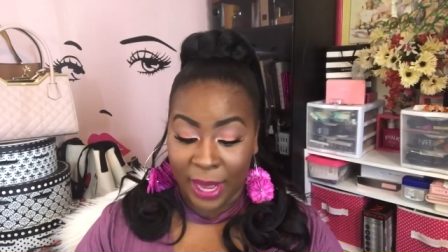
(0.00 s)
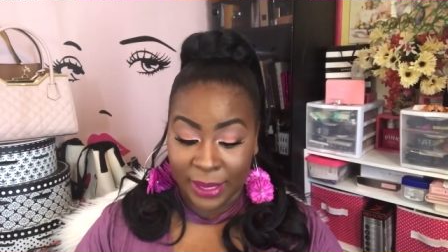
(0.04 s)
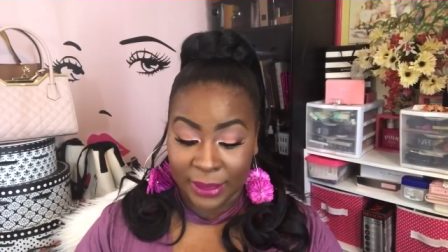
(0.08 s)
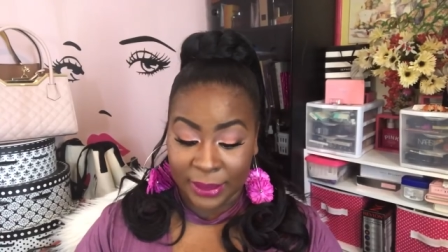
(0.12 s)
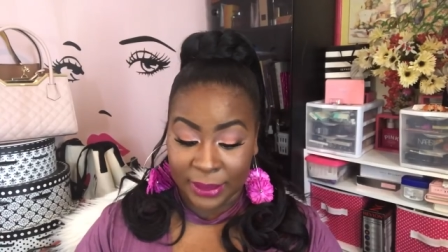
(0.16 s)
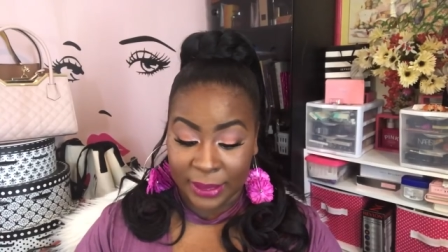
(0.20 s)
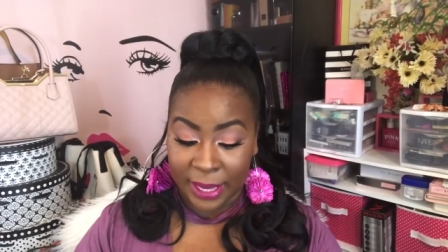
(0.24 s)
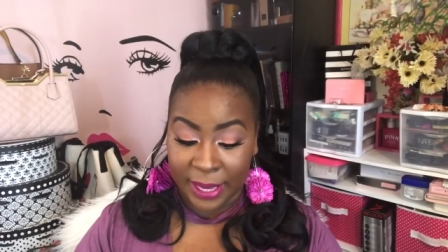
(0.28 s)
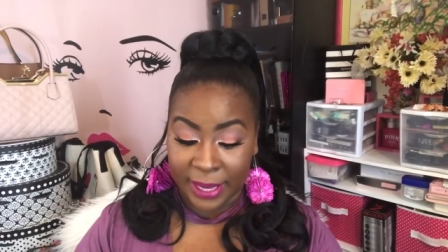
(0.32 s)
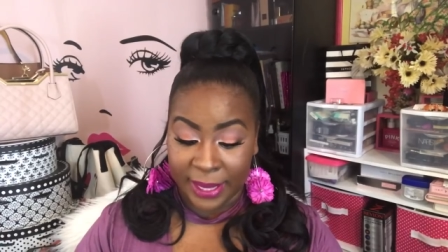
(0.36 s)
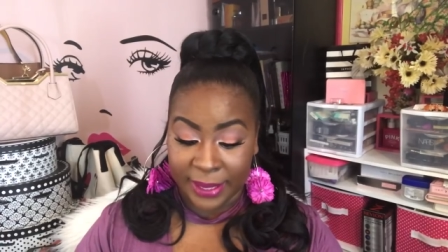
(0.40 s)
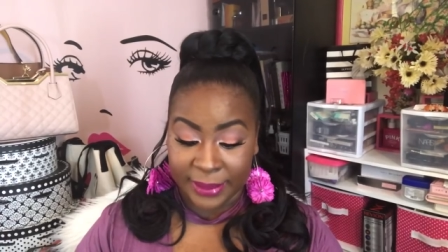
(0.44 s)
I
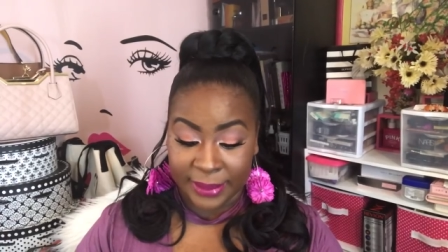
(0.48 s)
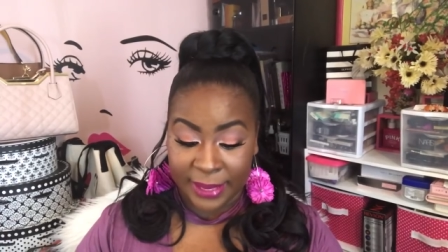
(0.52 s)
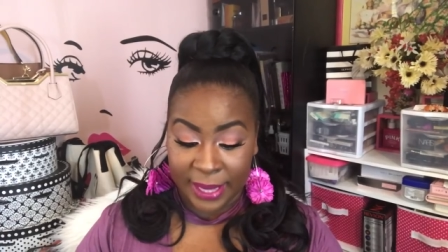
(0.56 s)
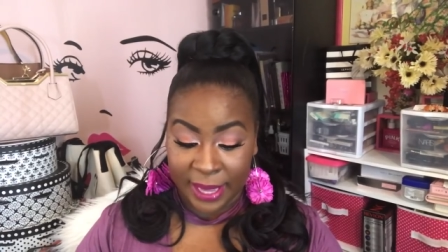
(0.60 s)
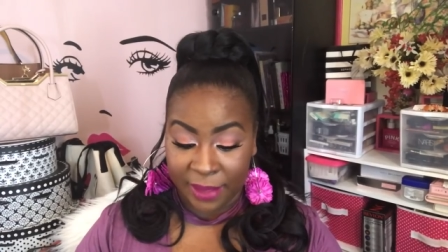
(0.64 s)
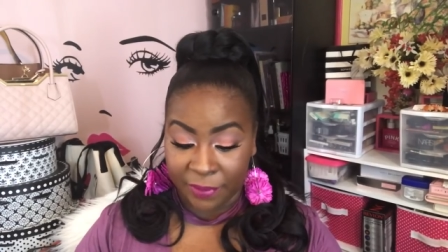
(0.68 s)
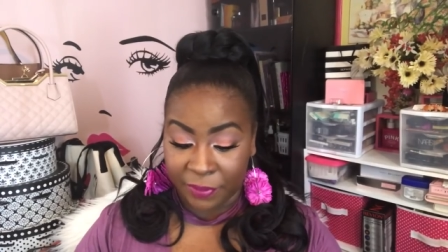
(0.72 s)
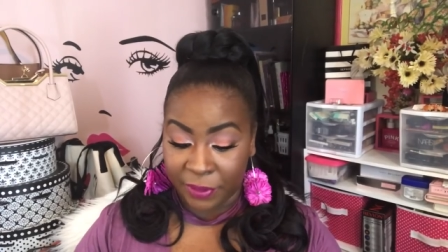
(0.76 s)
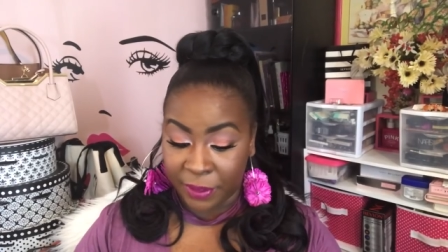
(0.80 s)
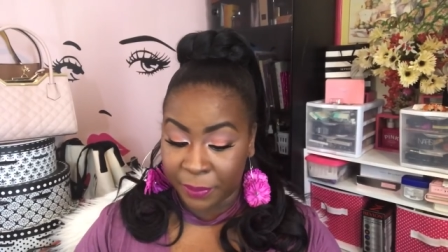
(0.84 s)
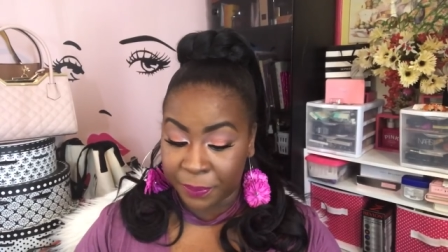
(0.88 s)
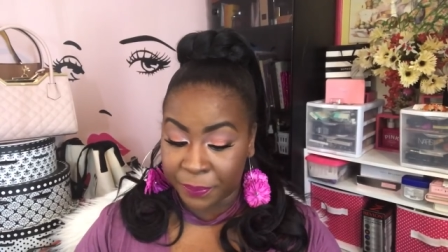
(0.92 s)
say it's
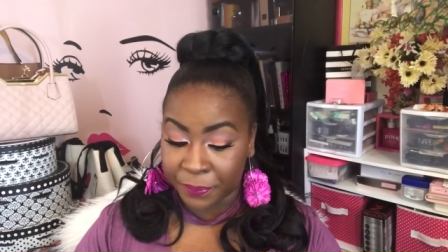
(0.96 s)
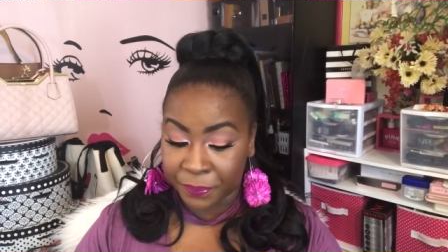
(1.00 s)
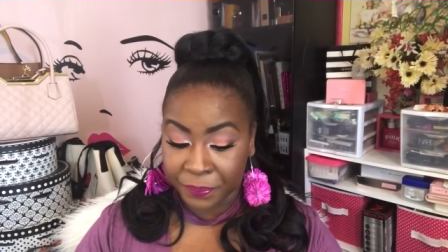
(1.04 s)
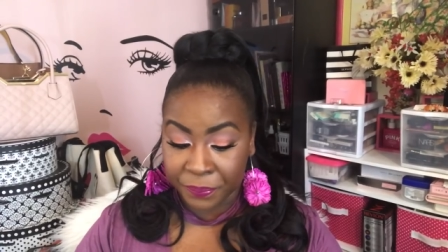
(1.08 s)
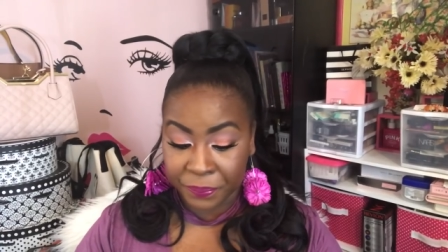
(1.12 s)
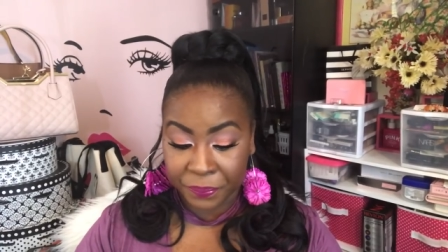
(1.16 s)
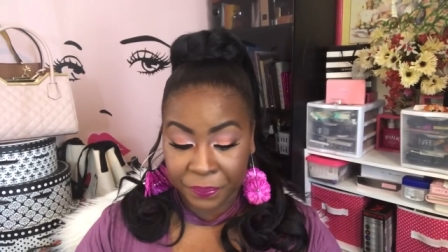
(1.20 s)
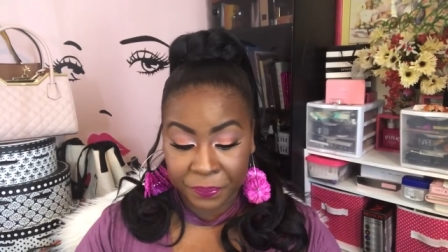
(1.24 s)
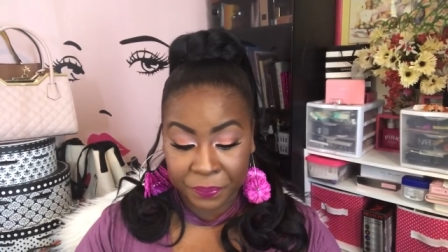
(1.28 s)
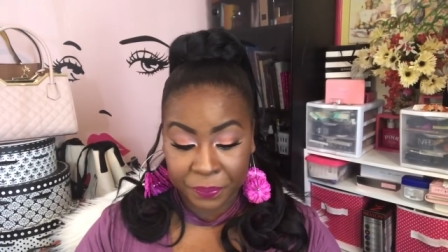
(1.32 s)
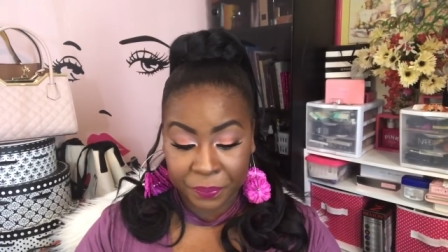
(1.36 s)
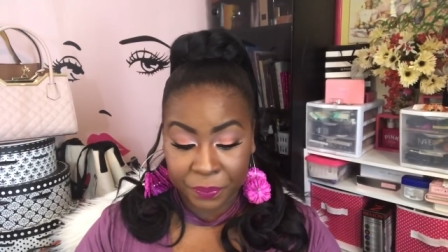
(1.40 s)
heavy,
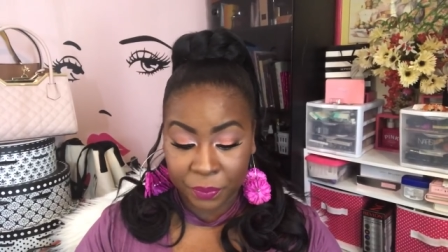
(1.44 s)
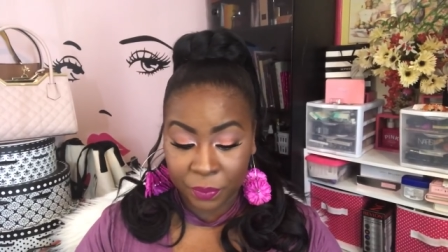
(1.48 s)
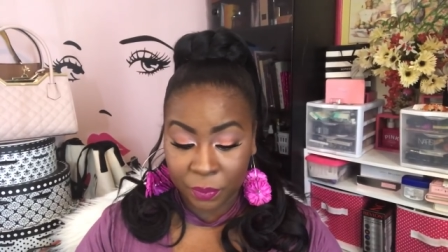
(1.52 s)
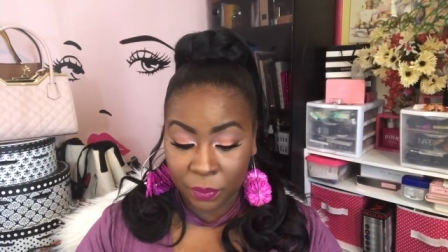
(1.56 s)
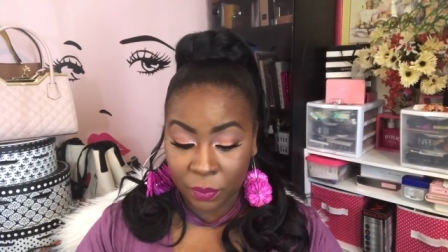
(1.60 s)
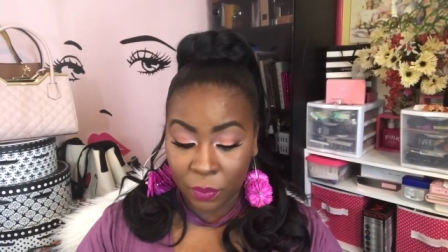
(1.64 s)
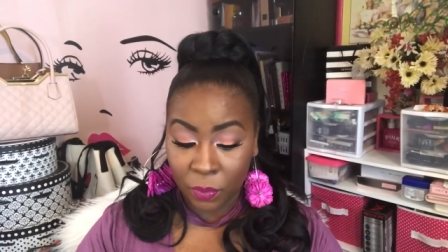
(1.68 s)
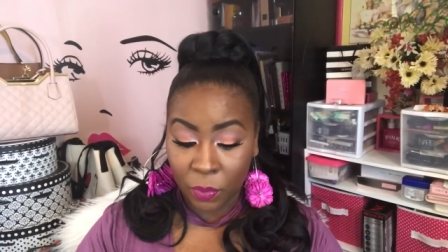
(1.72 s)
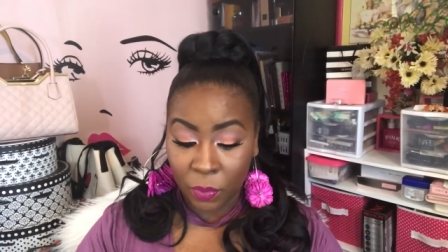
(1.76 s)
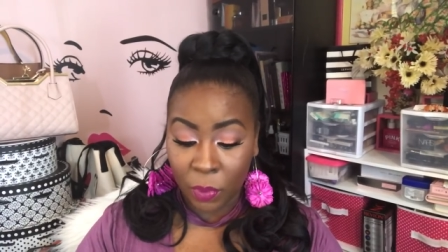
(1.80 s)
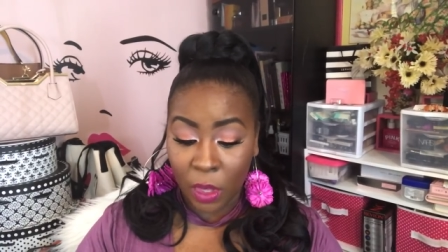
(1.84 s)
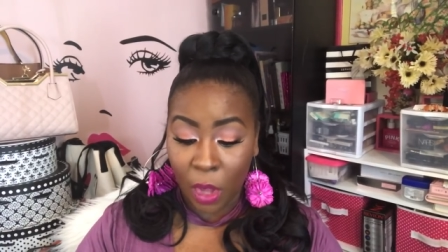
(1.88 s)

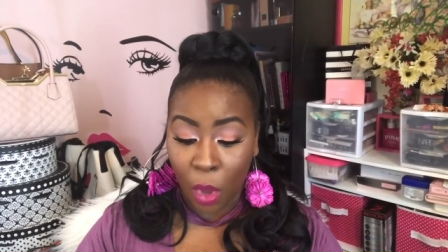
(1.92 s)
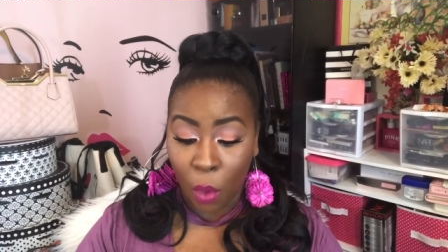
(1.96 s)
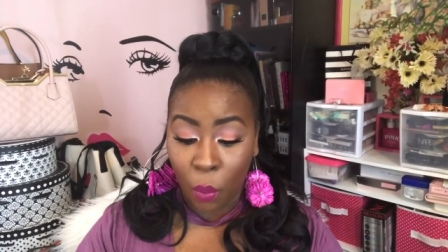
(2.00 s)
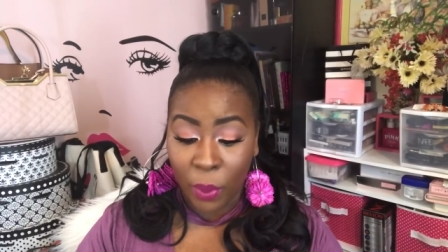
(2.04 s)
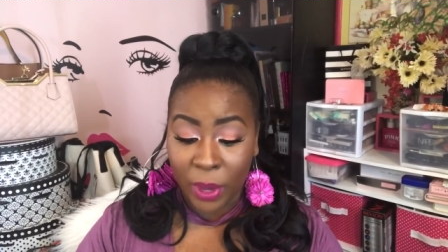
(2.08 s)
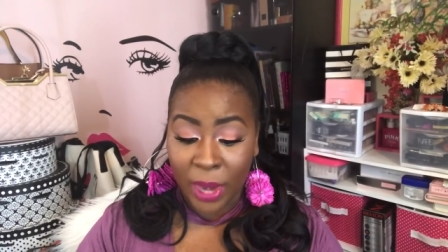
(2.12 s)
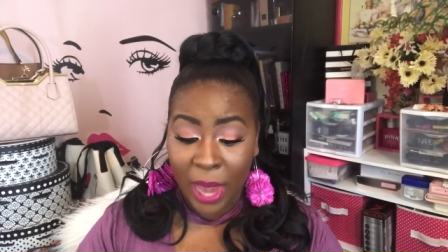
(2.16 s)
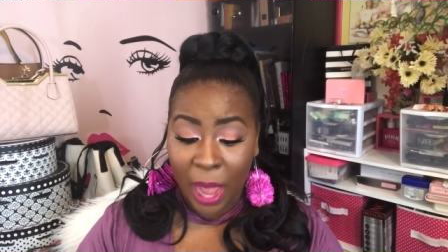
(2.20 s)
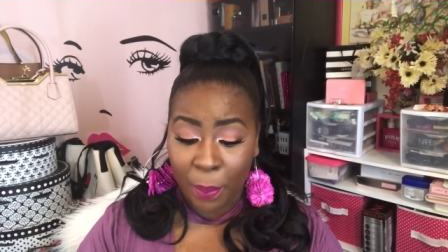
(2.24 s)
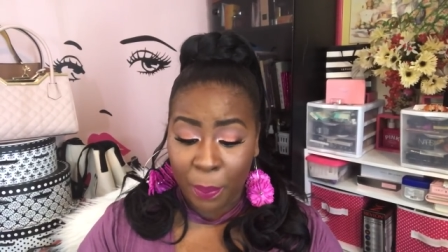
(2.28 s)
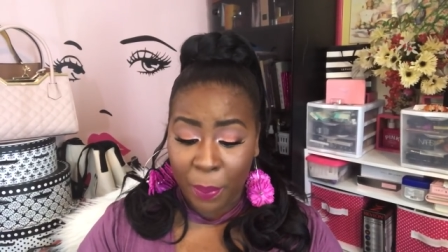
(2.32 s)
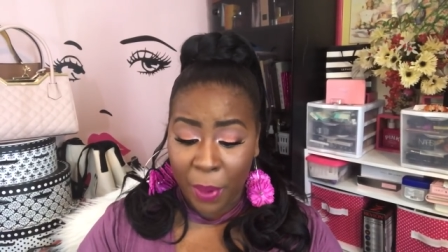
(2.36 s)

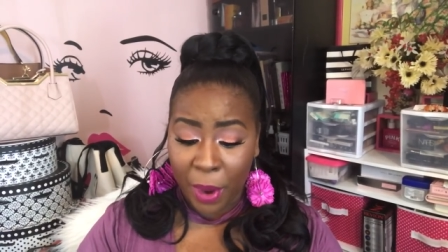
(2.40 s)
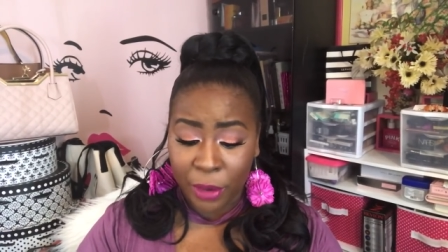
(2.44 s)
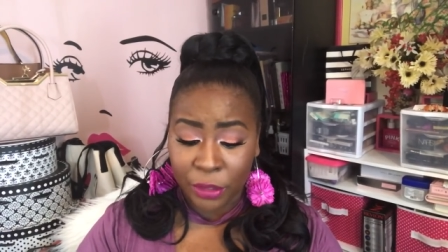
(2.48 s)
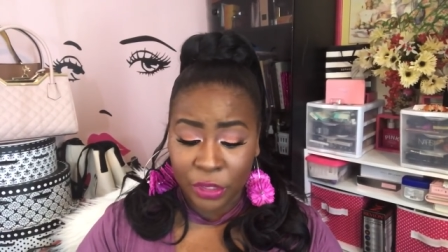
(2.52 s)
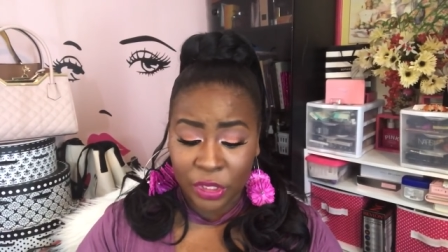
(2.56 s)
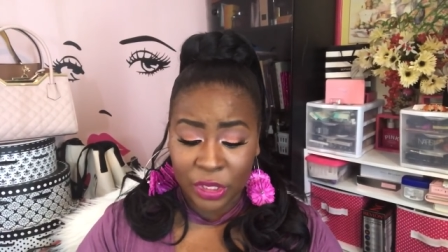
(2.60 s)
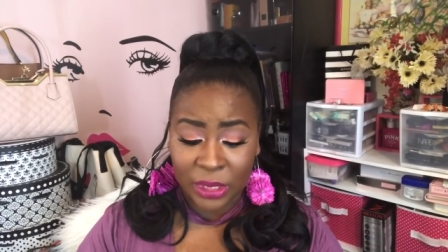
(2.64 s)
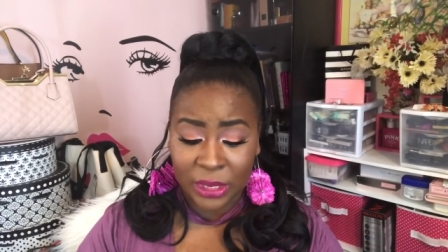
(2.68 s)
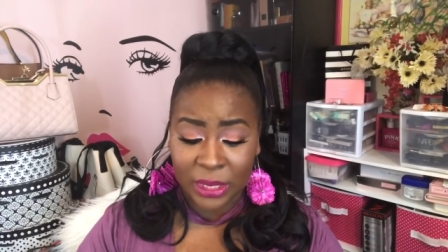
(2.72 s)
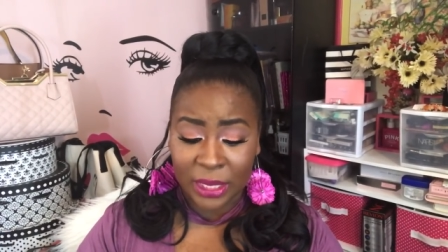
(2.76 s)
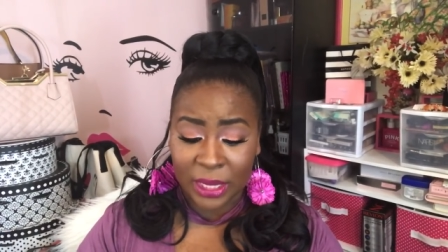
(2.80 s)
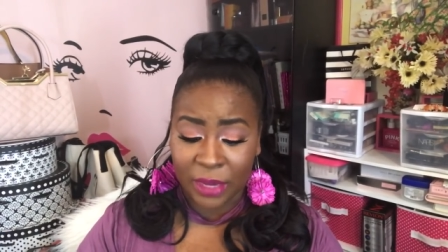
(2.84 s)
when I
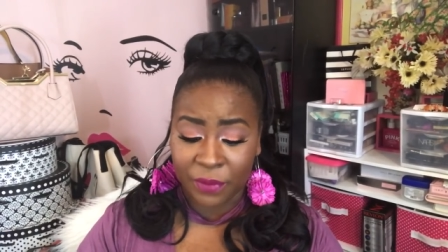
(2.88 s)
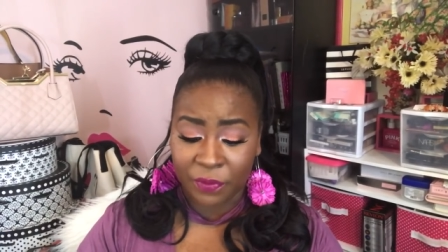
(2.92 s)
purchased it,